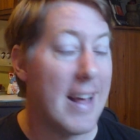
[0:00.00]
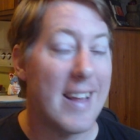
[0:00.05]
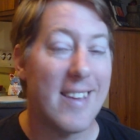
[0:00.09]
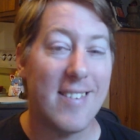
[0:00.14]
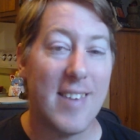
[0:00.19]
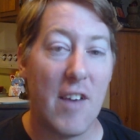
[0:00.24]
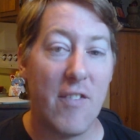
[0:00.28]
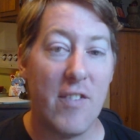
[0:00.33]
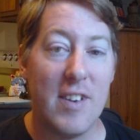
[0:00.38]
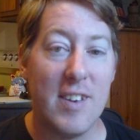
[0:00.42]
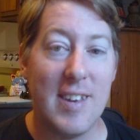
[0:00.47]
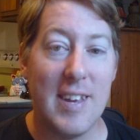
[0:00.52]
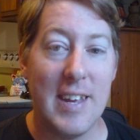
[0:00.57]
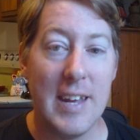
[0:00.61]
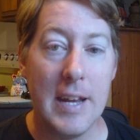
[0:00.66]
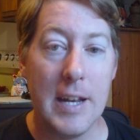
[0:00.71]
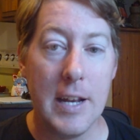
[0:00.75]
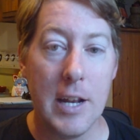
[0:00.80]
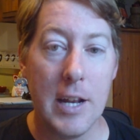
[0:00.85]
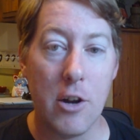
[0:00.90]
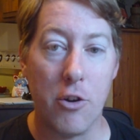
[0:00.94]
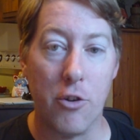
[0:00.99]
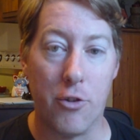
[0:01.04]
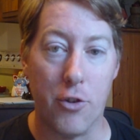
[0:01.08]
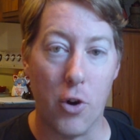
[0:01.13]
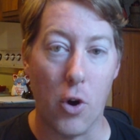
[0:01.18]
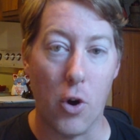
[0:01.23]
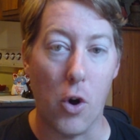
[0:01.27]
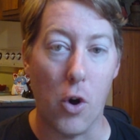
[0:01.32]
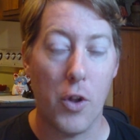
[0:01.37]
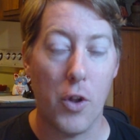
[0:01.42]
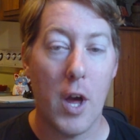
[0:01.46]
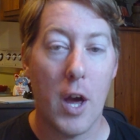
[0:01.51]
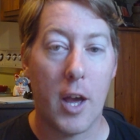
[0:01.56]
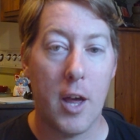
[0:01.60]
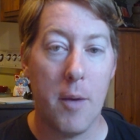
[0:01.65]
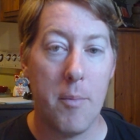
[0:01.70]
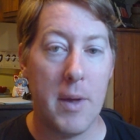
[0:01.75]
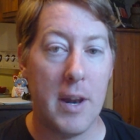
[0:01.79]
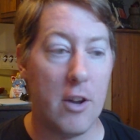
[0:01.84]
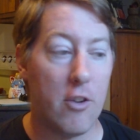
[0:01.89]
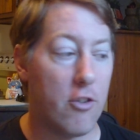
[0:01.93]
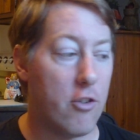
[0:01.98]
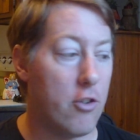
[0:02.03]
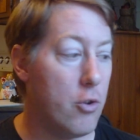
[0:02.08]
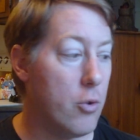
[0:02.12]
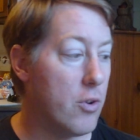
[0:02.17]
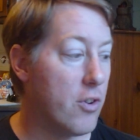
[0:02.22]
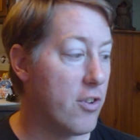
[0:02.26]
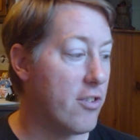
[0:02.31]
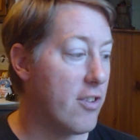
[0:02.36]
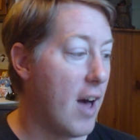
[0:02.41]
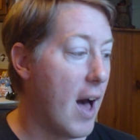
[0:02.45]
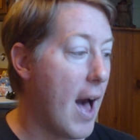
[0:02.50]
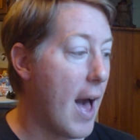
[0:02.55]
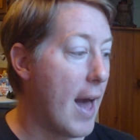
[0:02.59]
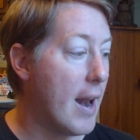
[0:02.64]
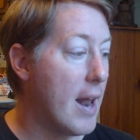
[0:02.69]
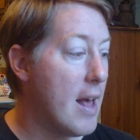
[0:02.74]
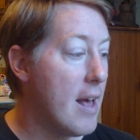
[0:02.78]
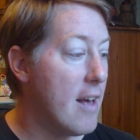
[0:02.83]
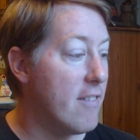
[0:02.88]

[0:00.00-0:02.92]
17 years old, committed suicide.